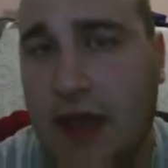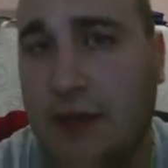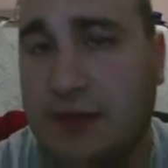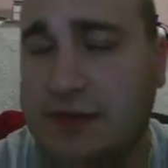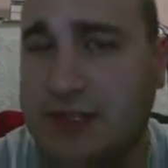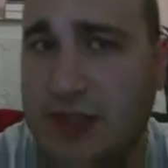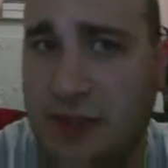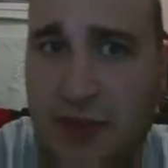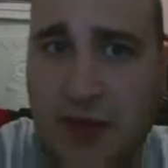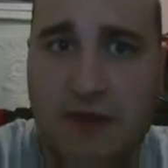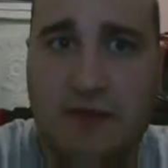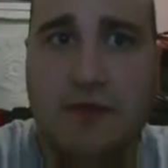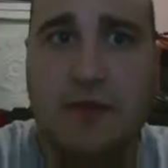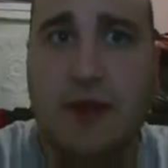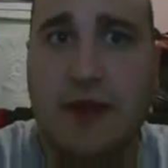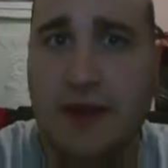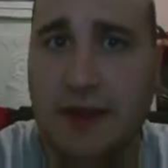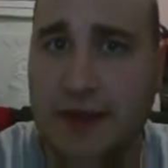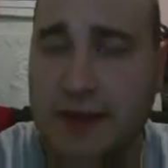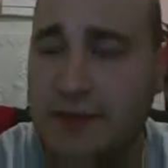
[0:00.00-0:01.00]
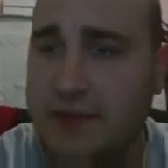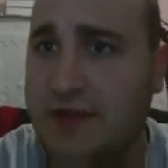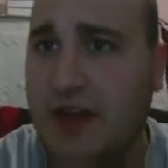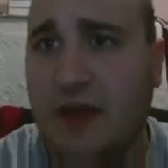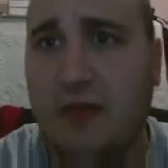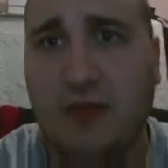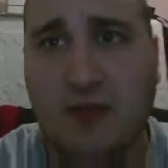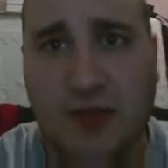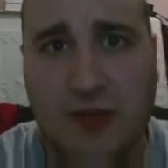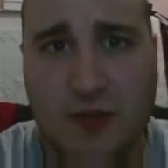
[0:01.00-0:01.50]
Hey, what's up everybody?
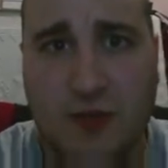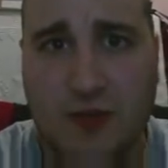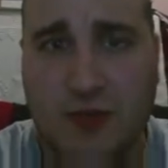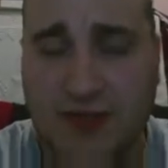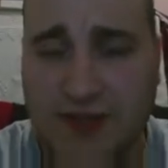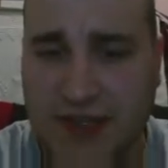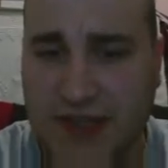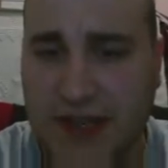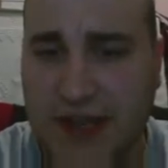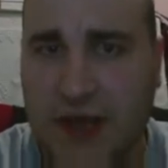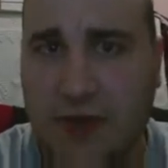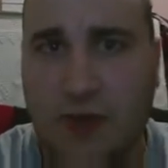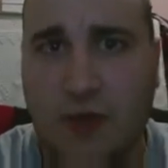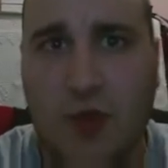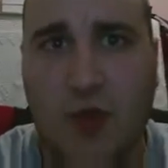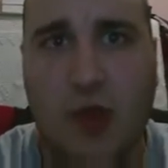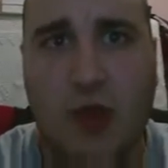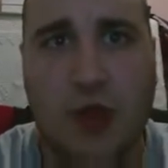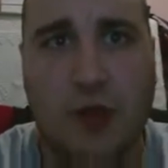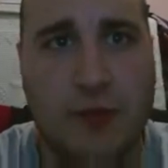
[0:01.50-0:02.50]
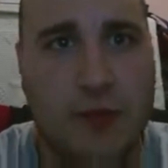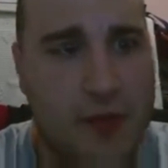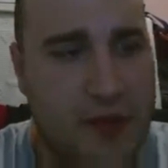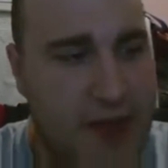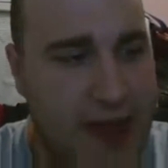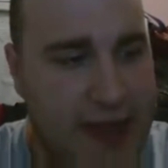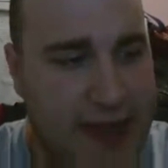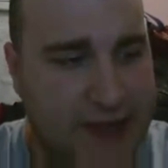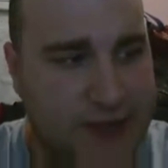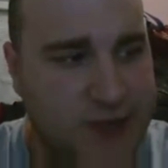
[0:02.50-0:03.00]
Fabio here once again. I want to welcome you
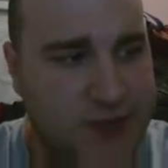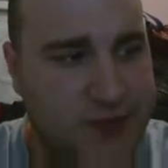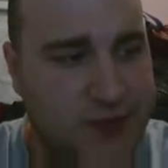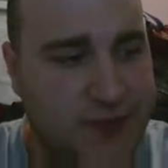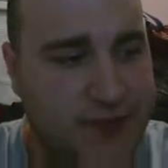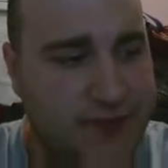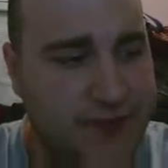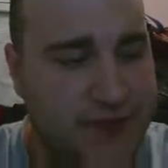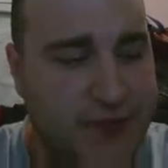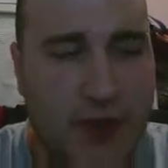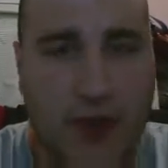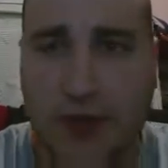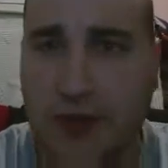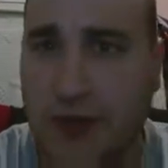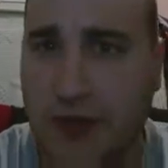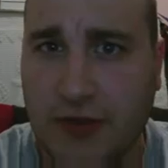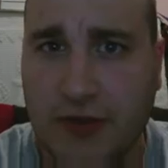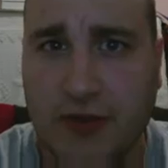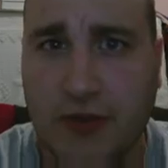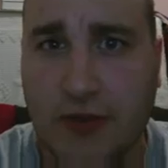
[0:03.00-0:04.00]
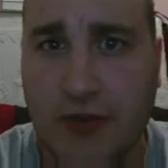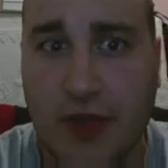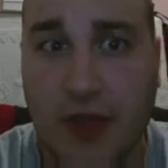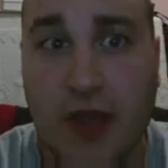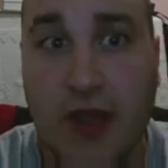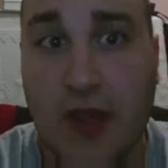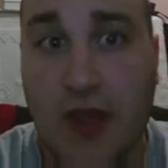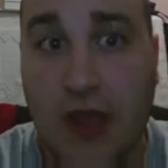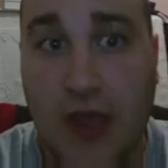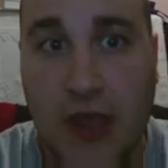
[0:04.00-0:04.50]
back to another
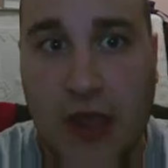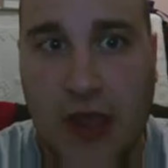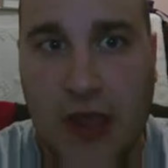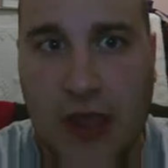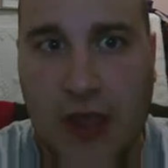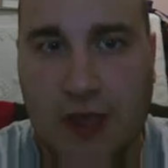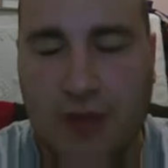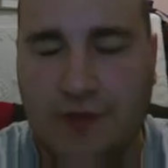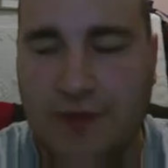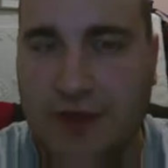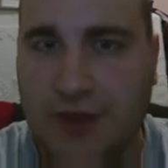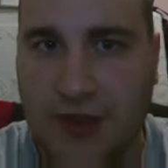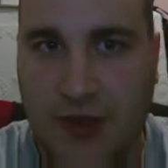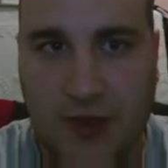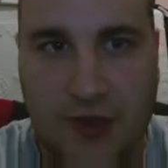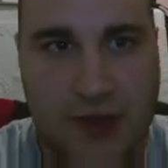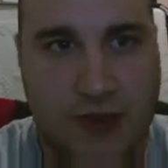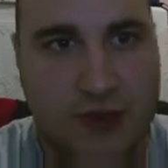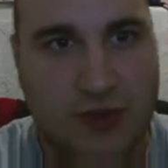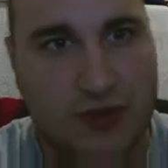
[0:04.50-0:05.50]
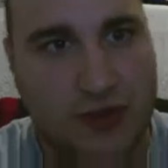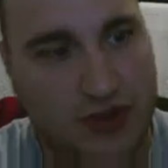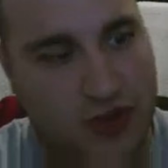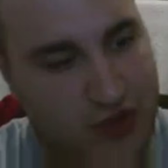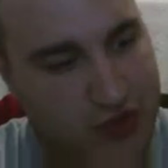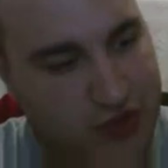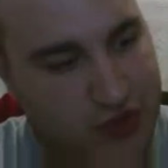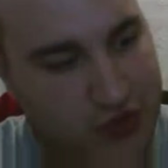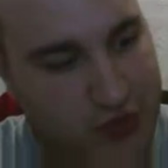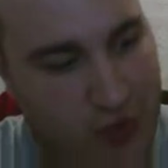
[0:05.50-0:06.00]
video here on
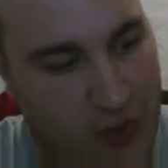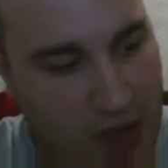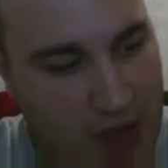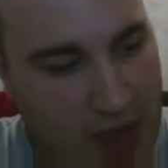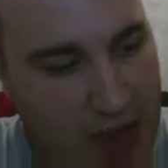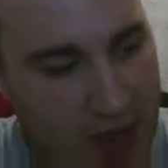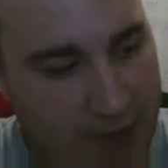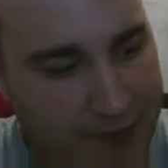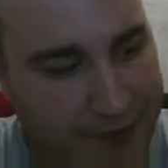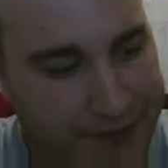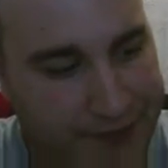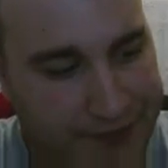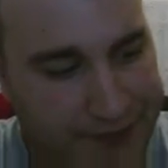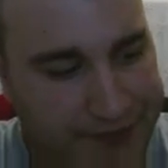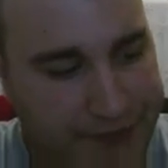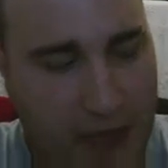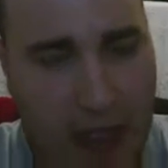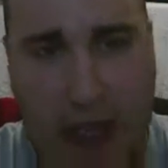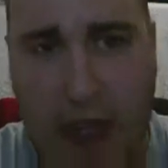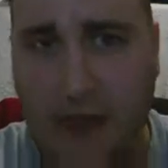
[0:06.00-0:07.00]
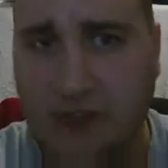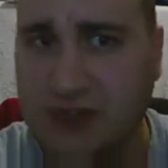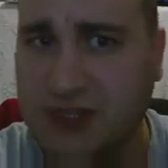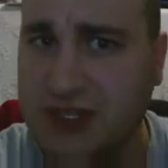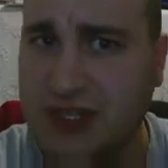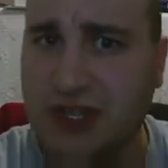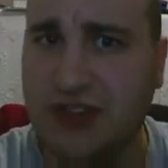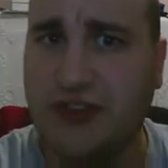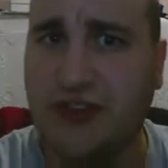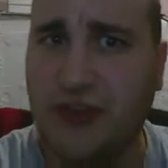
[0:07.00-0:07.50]
YouTube. Um, I'm
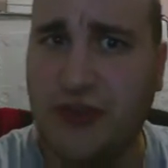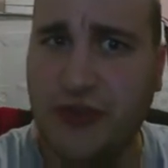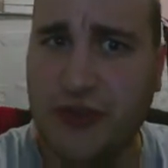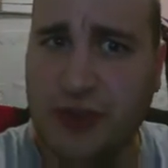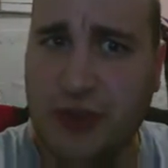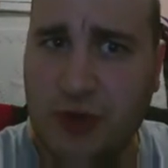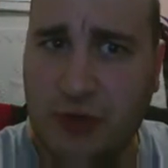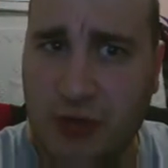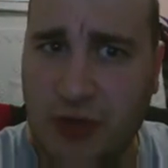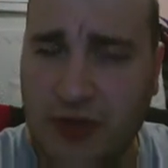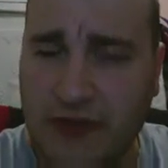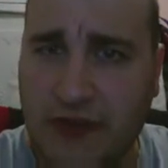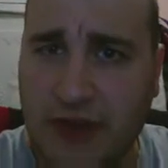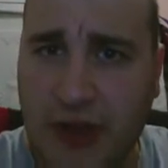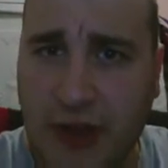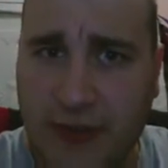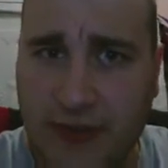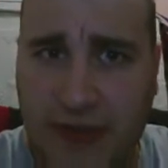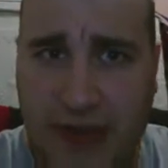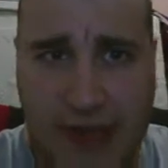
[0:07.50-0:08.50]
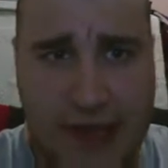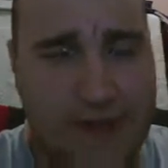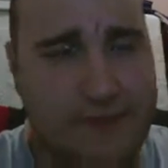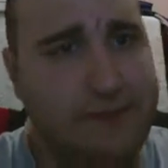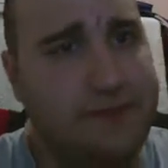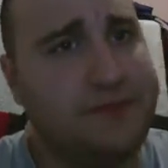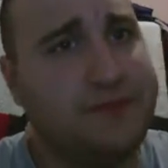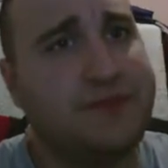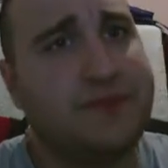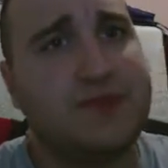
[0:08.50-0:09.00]
just going to do a little bit of an update
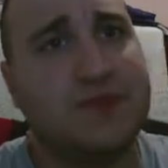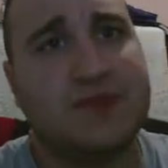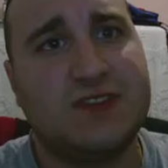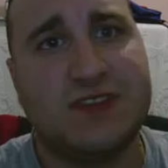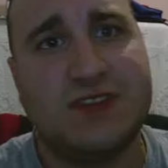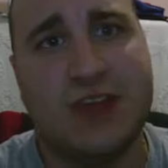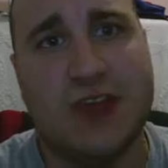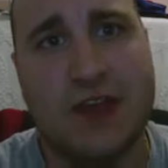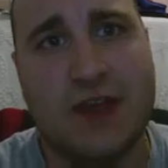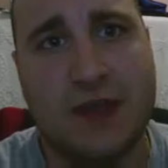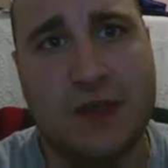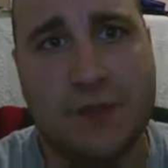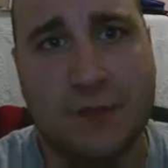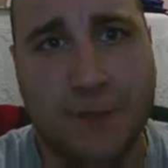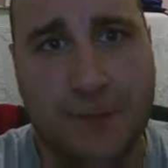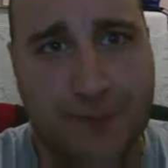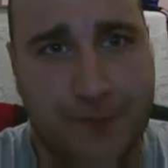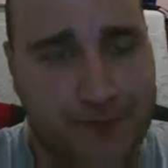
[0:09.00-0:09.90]
today.